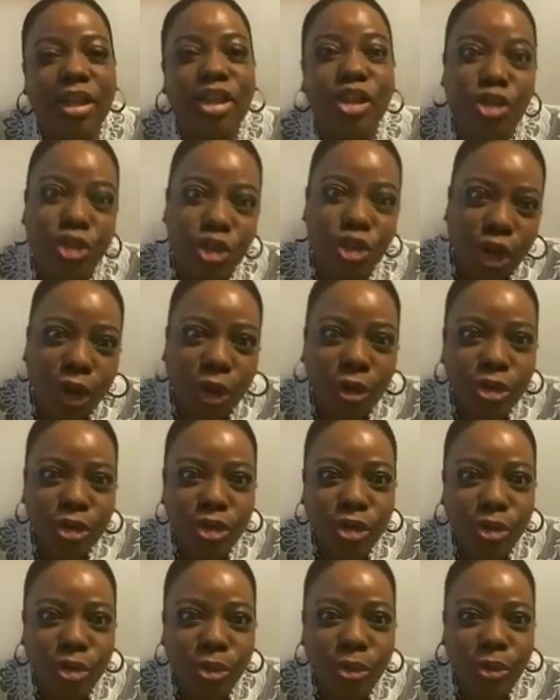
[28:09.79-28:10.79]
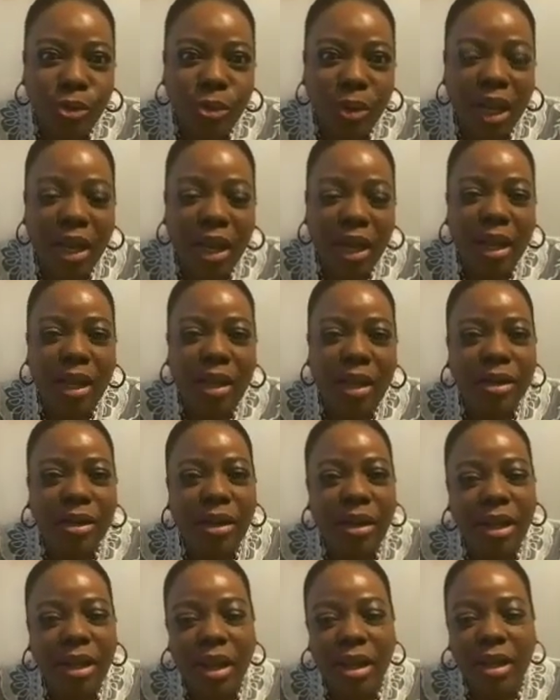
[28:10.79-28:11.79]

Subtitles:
the church and